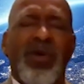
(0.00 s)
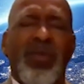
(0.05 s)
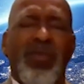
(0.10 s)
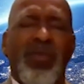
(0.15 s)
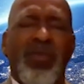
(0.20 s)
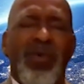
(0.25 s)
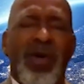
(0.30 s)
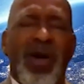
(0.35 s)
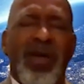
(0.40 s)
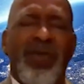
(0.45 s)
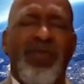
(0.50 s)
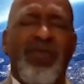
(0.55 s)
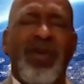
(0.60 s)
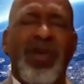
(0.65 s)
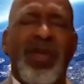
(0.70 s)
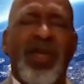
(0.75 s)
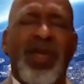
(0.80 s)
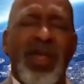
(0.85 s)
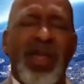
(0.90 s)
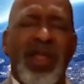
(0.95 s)
We pray
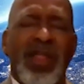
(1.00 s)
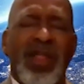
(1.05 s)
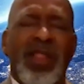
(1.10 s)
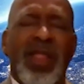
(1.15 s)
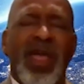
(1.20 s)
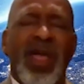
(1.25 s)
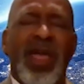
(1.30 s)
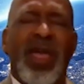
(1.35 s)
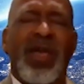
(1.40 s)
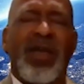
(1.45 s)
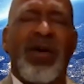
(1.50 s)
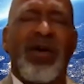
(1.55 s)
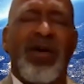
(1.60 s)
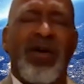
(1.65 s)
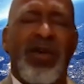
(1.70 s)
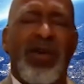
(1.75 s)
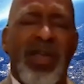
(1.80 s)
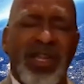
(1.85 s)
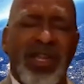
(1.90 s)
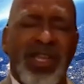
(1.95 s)
for anything
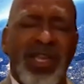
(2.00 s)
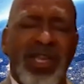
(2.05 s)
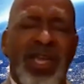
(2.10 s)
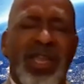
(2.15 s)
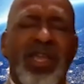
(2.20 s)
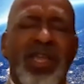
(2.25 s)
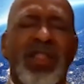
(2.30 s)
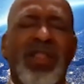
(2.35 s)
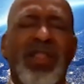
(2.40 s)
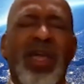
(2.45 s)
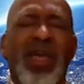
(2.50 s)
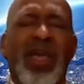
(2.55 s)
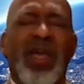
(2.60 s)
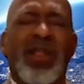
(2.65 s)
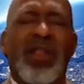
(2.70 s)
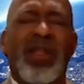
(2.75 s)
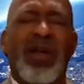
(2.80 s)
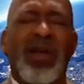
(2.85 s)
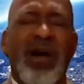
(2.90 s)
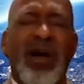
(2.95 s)
against
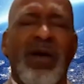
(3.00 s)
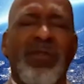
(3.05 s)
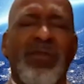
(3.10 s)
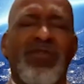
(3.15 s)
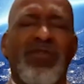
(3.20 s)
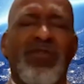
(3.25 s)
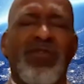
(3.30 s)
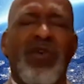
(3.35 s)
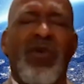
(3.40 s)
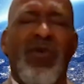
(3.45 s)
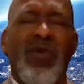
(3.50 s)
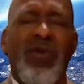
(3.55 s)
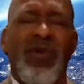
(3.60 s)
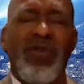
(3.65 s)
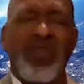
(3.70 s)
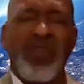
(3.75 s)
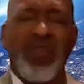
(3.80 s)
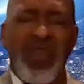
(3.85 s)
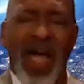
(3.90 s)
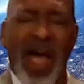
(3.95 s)
anything that comes to
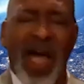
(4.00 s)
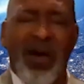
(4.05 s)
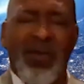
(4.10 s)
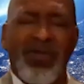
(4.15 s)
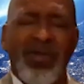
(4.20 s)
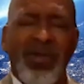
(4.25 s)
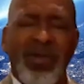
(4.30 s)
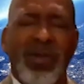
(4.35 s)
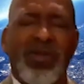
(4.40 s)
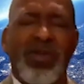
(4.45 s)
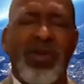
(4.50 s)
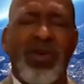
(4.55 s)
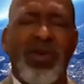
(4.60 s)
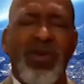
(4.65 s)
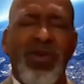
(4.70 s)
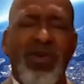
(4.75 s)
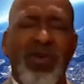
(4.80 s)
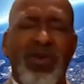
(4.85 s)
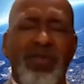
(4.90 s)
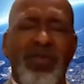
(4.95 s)
cause doubt, to
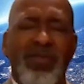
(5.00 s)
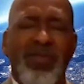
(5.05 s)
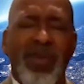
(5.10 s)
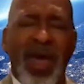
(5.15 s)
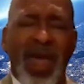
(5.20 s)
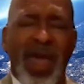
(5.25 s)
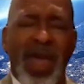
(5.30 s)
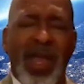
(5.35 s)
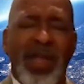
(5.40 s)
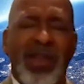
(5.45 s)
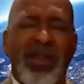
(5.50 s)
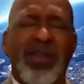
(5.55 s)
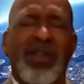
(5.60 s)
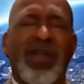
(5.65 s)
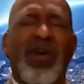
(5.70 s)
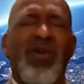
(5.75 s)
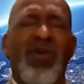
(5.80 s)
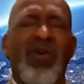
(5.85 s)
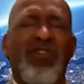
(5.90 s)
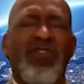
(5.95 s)
cause pain,
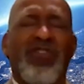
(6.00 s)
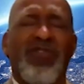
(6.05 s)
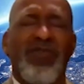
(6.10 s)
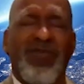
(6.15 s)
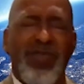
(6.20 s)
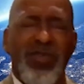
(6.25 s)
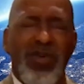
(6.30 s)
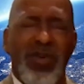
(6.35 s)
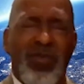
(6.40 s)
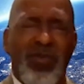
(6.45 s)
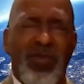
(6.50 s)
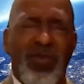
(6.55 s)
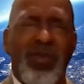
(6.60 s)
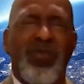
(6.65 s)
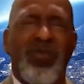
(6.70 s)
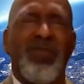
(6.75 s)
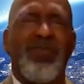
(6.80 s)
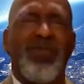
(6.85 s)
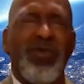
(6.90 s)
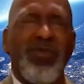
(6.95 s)
or cause fear.
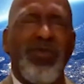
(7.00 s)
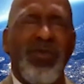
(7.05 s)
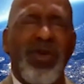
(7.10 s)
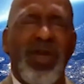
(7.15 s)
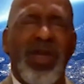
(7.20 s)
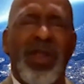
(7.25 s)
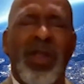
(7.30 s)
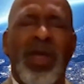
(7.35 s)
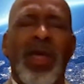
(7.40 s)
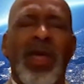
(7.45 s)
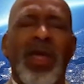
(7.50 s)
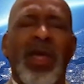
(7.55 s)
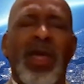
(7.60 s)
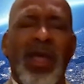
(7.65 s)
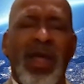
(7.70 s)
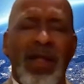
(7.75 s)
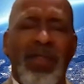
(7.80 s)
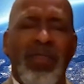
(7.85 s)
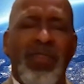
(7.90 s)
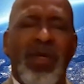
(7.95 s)
We rebuke it
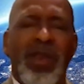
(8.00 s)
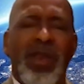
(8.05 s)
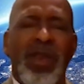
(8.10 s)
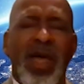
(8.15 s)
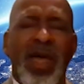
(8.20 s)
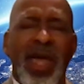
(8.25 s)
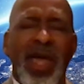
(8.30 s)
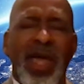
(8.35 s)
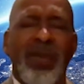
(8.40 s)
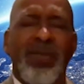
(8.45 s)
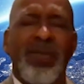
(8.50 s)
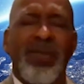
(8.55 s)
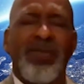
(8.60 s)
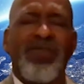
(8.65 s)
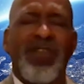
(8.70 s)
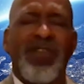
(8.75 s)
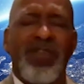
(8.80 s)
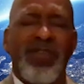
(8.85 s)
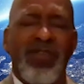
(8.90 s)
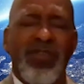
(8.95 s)
in the name
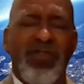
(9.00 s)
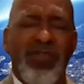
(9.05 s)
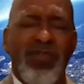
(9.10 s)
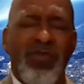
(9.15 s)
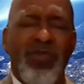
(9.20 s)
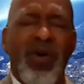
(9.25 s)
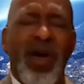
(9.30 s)
of Jesus.